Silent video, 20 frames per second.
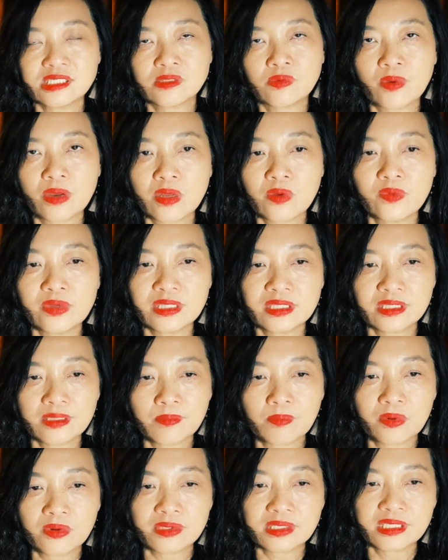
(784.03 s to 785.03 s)
with the
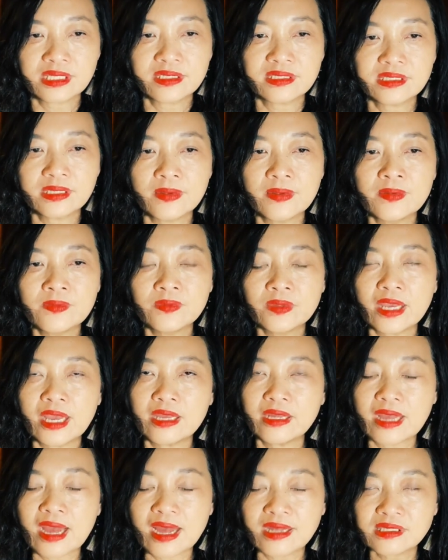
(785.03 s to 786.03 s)
process, and
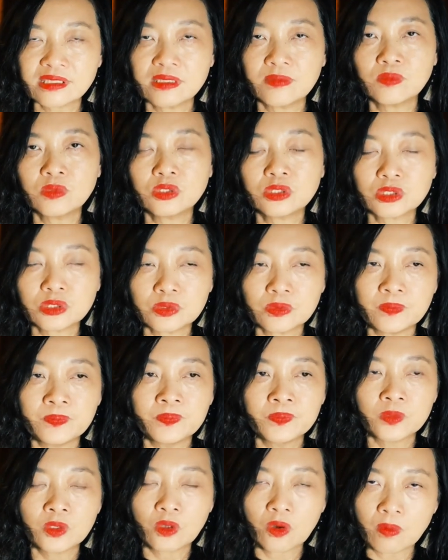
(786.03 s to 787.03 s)
ask them to
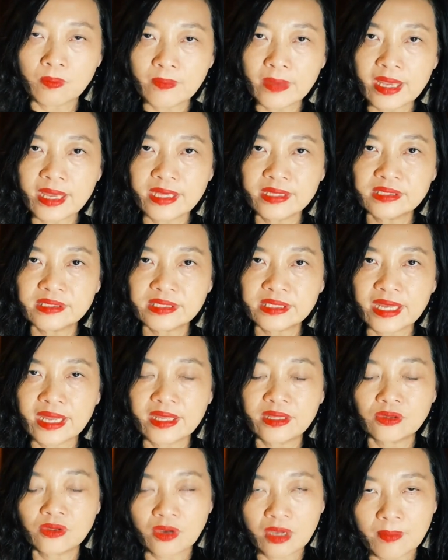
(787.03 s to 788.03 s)
comment and
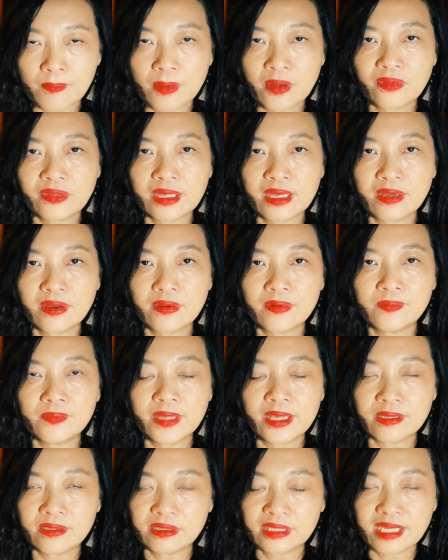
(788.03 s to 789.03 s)
talk about their
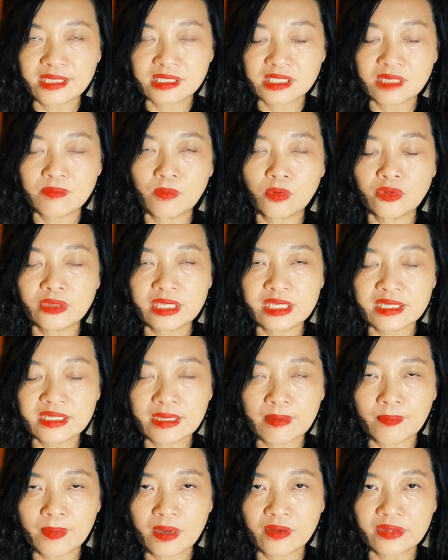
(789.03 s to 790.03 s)
and testimony
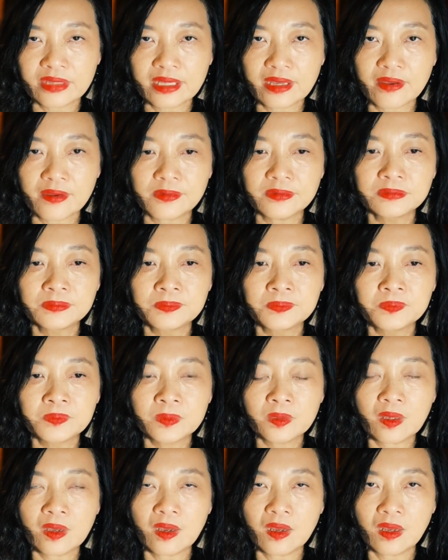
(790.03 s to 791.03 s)
about their
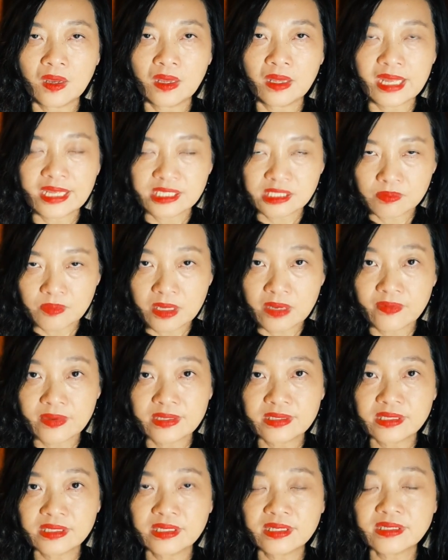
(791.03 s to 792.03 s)

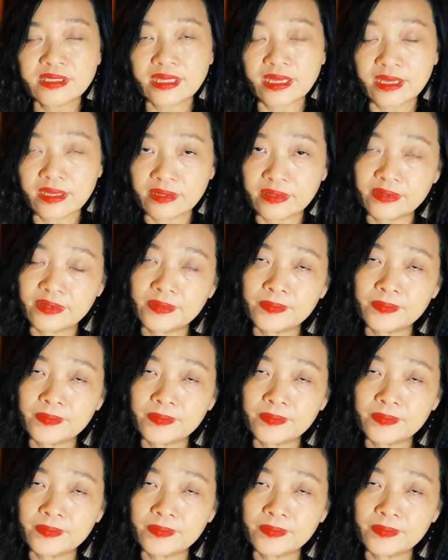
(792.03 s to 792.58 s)
experiences and